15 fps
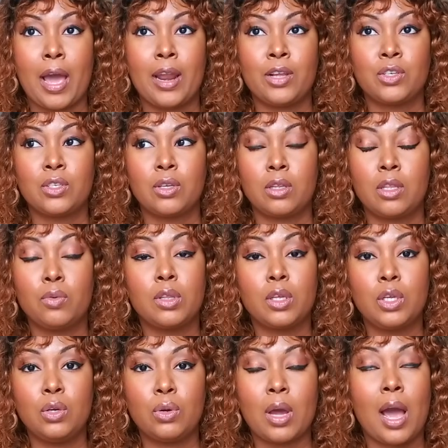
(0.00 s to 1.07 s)
and I just thought they were the
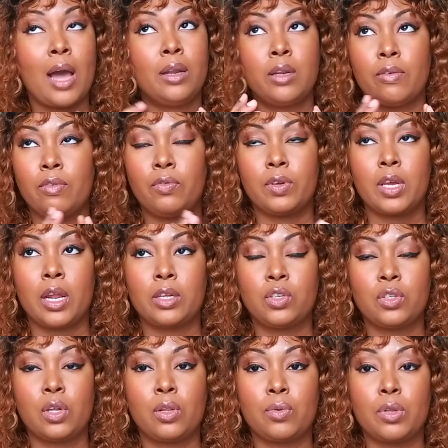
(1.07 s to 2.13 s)
cute, I'll never forget, I
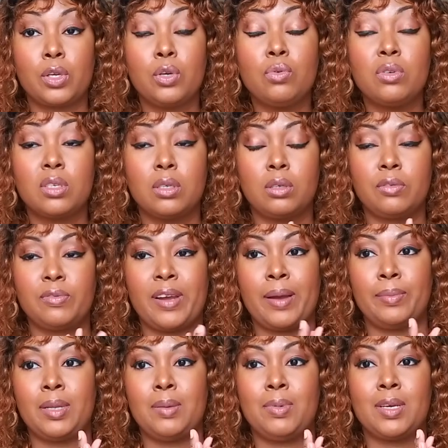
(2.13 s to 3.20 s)
just thought they were the cutest little
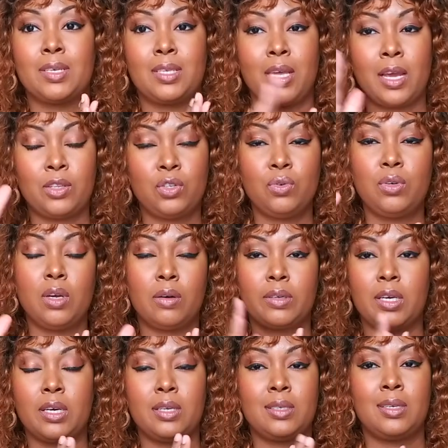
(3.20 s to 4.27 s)
family, because they had two young
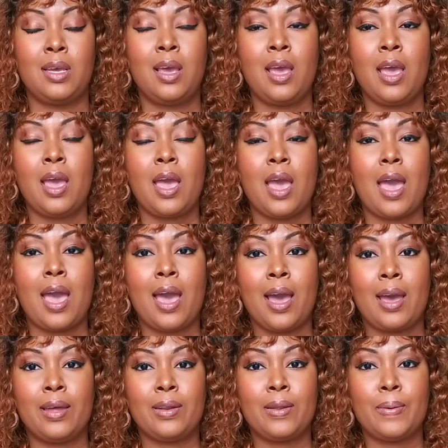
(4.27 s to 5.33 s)
kids.
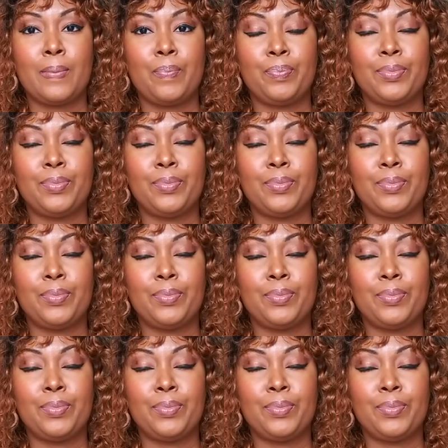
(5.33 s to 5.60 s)
And